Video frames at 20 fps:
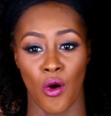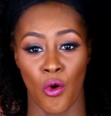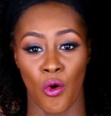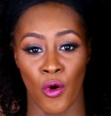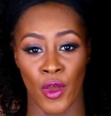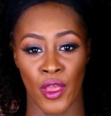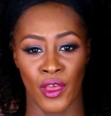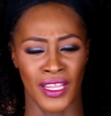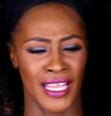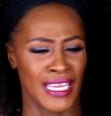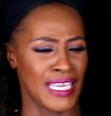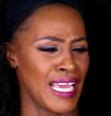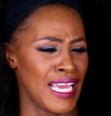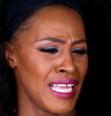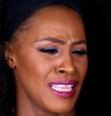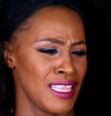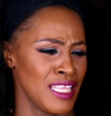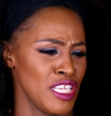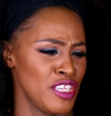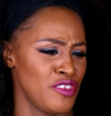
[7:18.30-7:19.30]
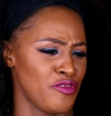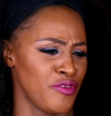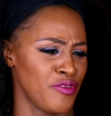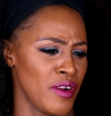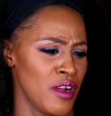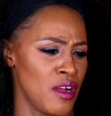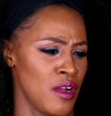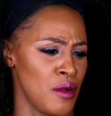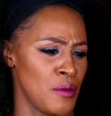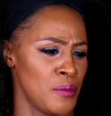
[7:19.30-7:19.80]
I got this
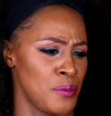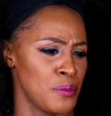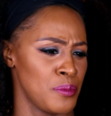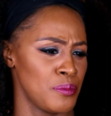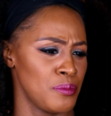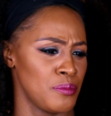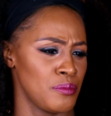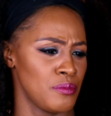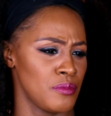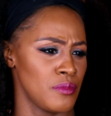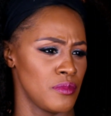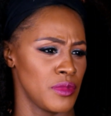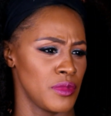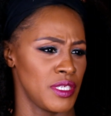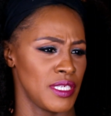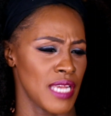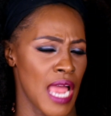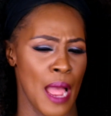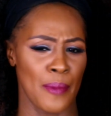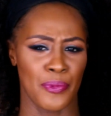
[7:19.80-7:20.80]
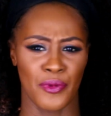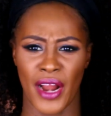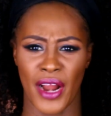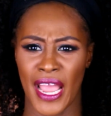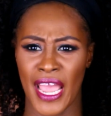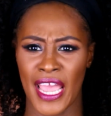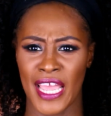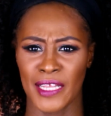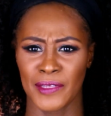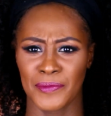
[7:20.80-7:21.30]
from
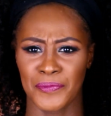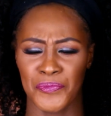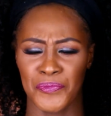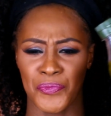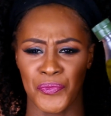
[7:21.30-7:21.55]
ShopRite,